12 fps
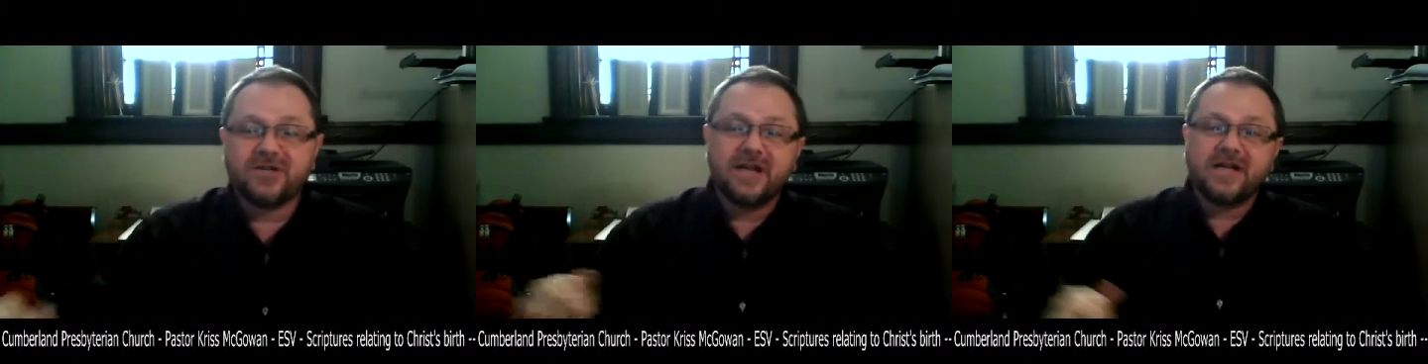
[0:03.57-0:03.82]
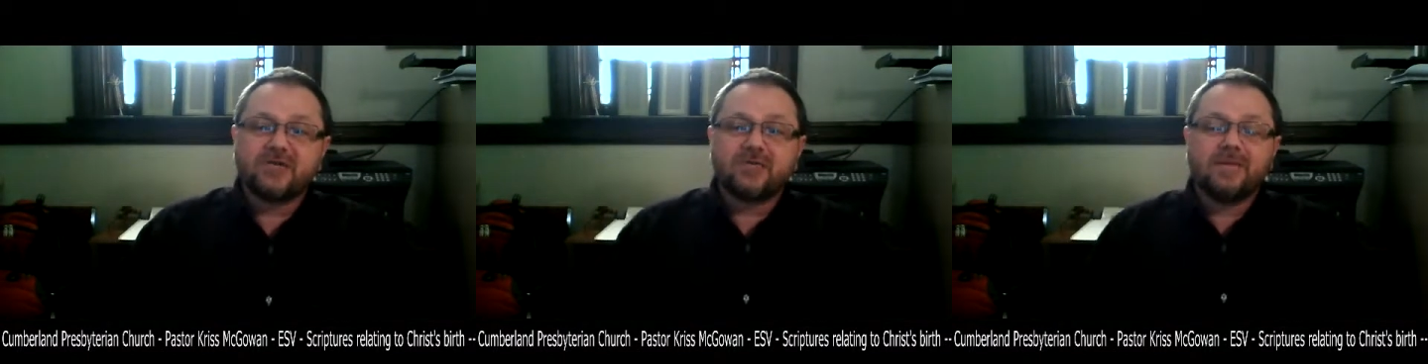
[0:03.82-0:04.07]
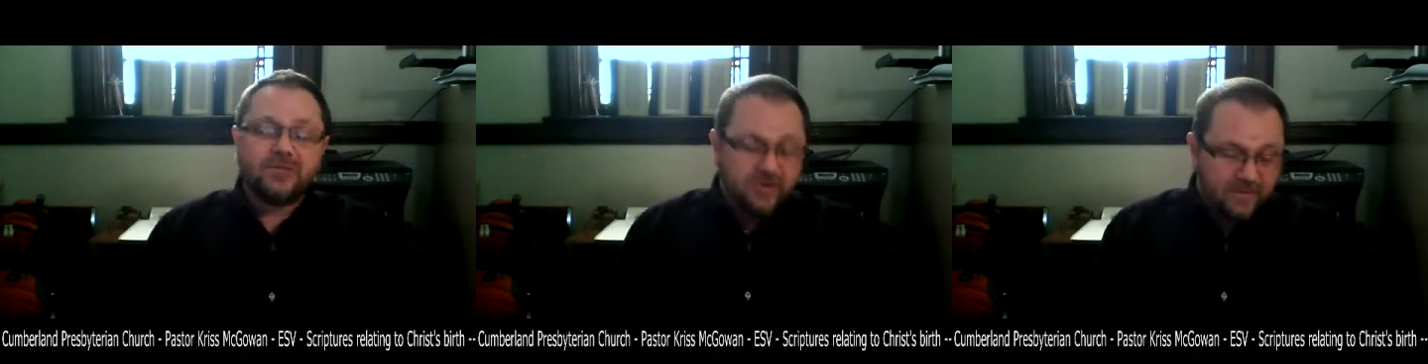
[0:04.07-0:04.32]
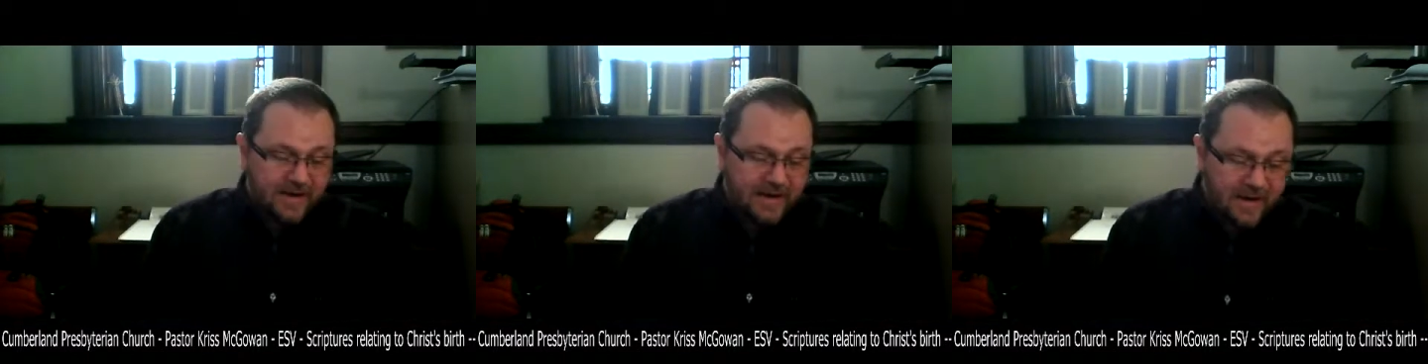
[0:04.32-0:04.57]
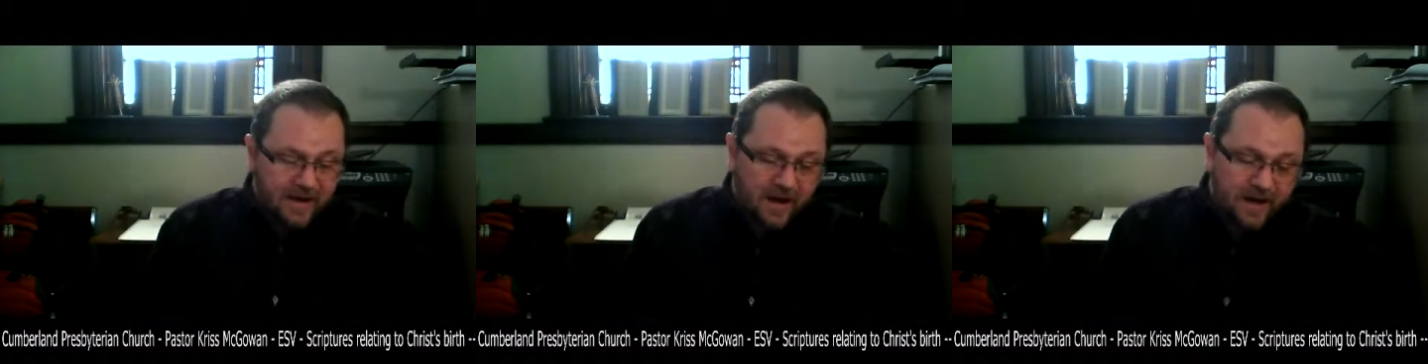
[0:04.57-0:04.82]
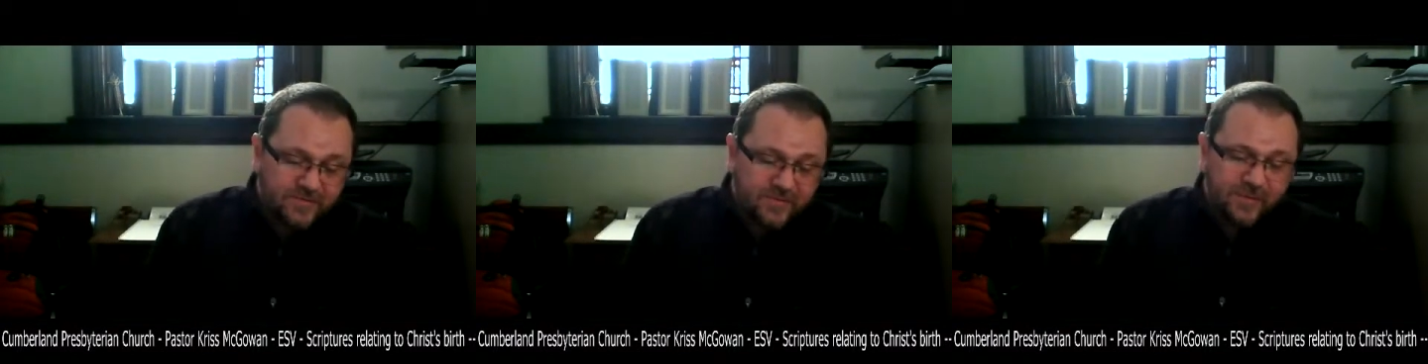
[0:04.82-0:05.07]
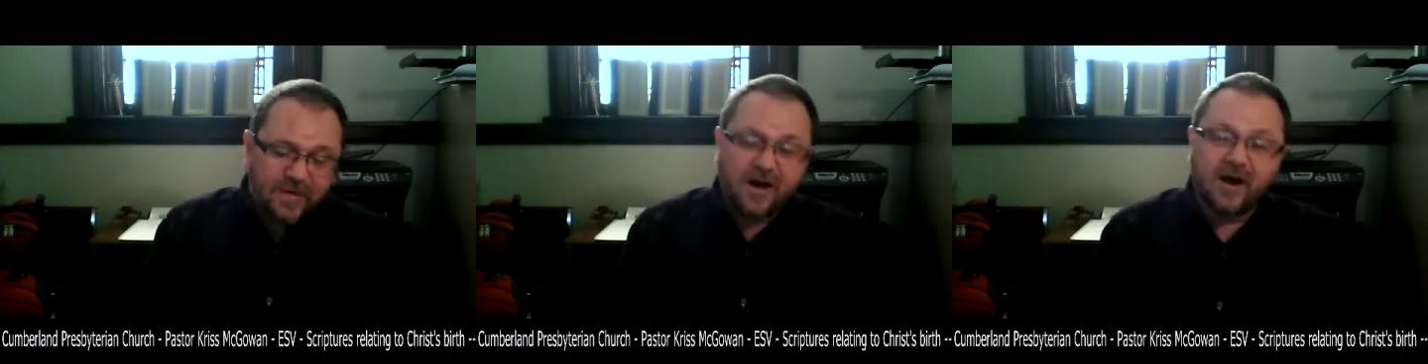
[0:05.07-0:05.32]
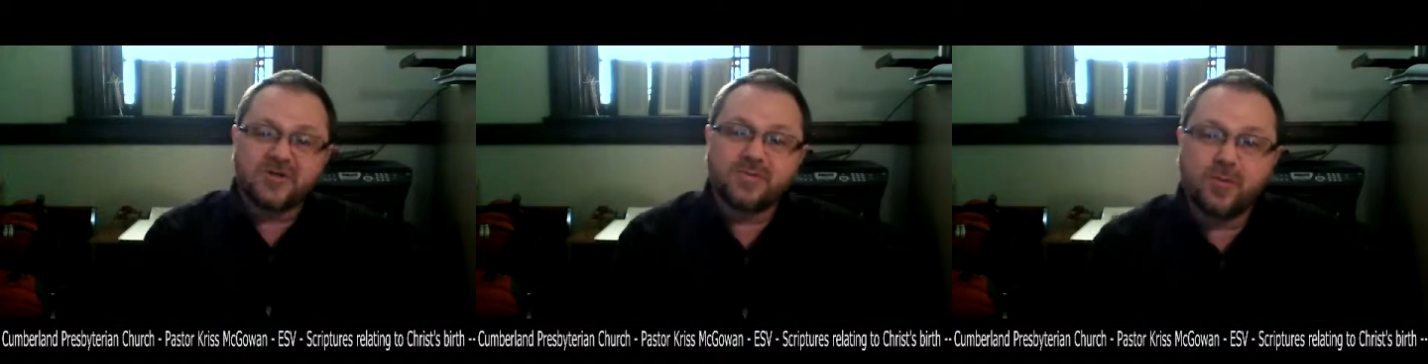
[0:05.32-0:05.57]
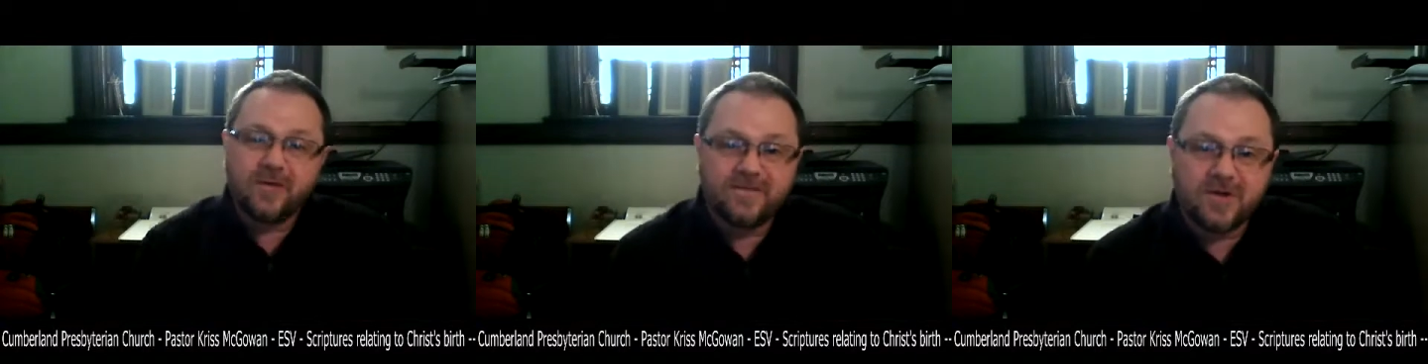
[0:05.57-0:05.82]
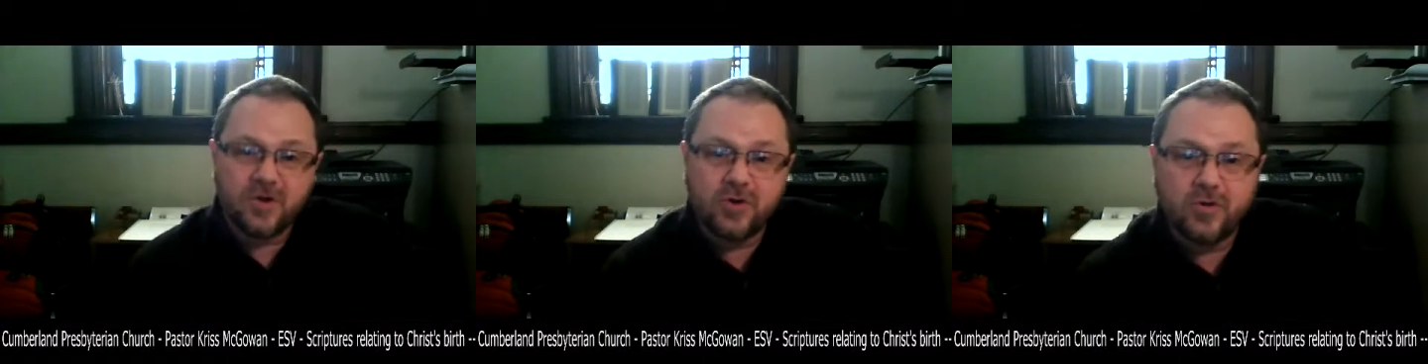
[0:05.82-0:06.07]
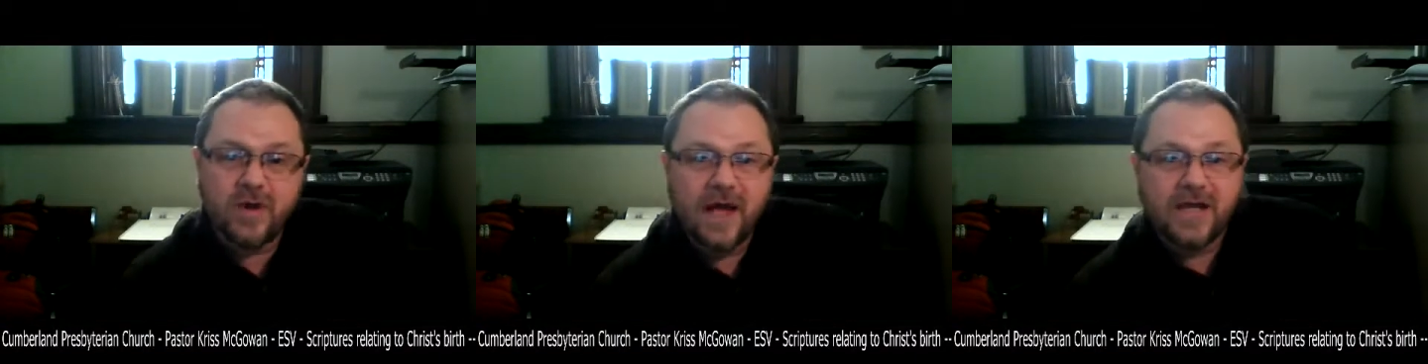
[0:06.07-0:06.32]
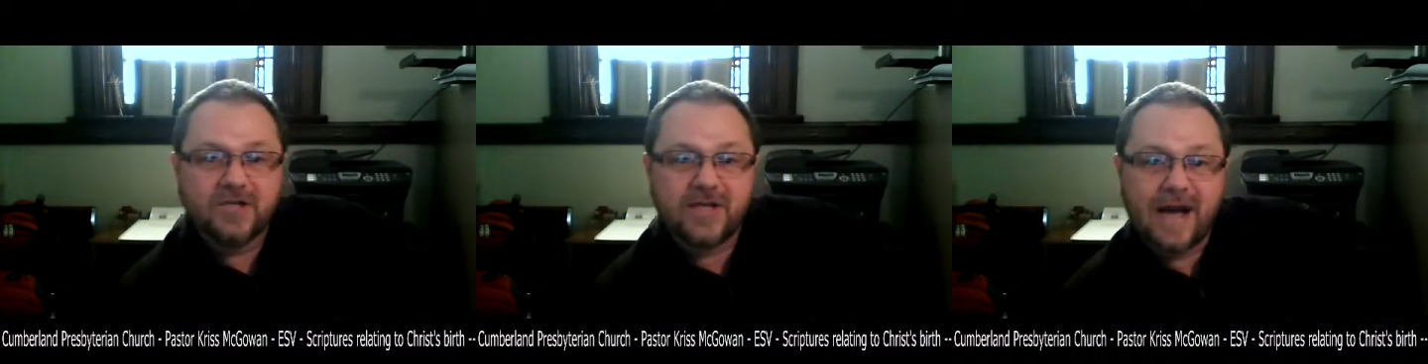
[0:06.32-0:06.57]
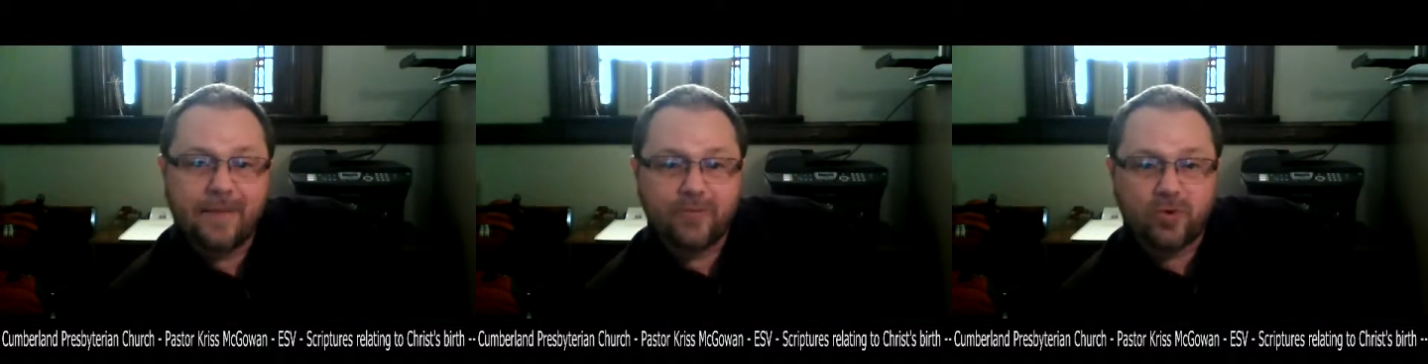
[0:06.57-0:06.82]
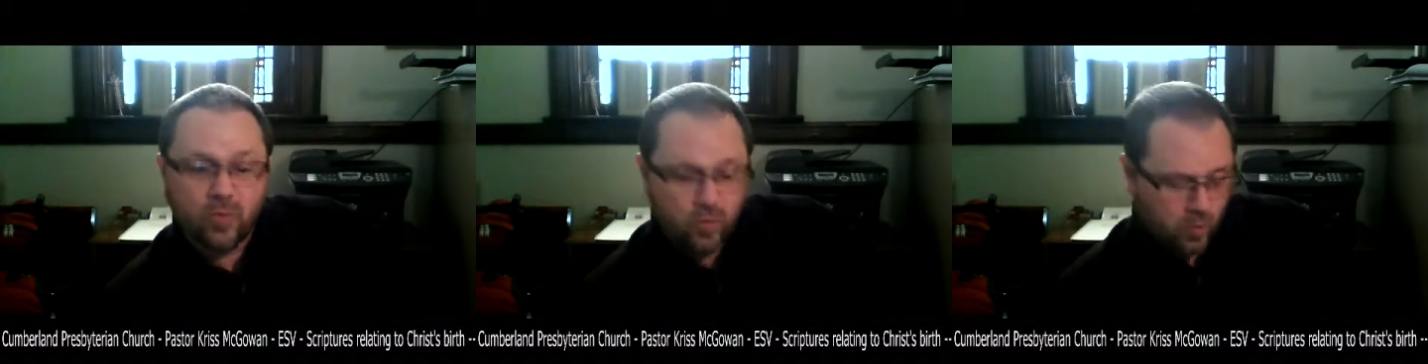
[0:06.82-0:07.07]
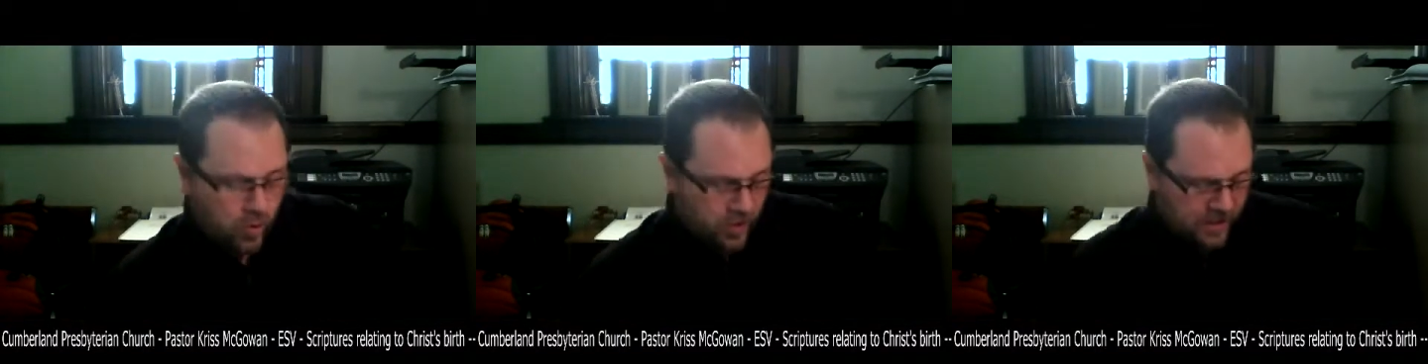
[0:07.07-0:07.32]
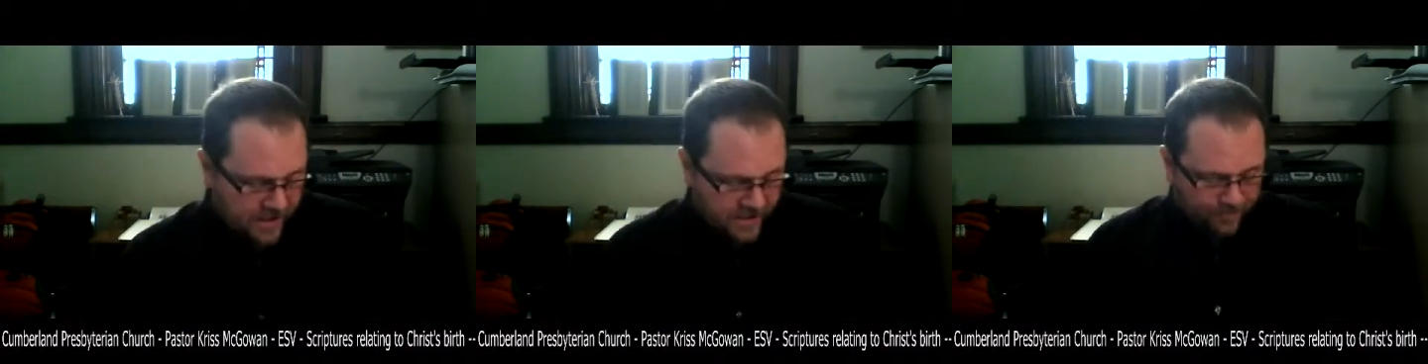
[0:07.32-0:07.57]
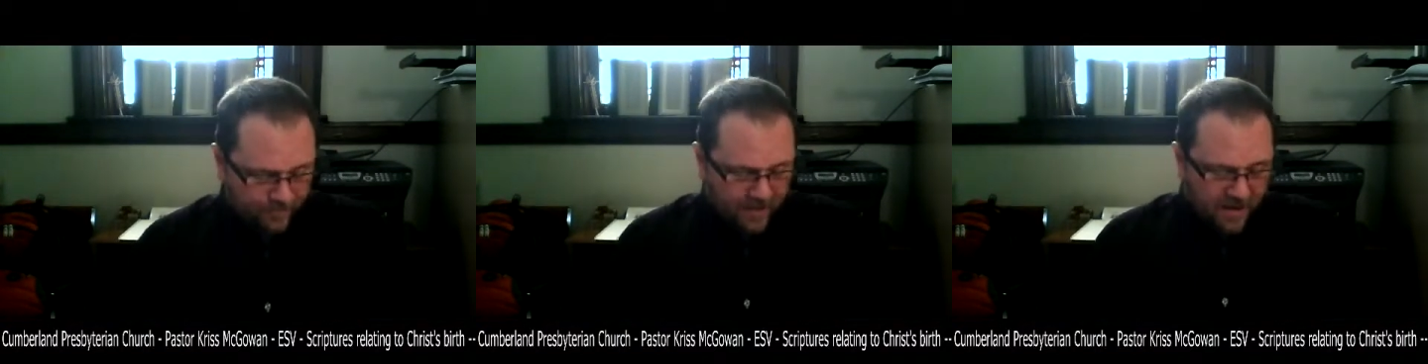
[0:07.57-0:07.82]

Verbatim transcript: Today's scripture reading comes from the Gospel of Luke, chapter 1,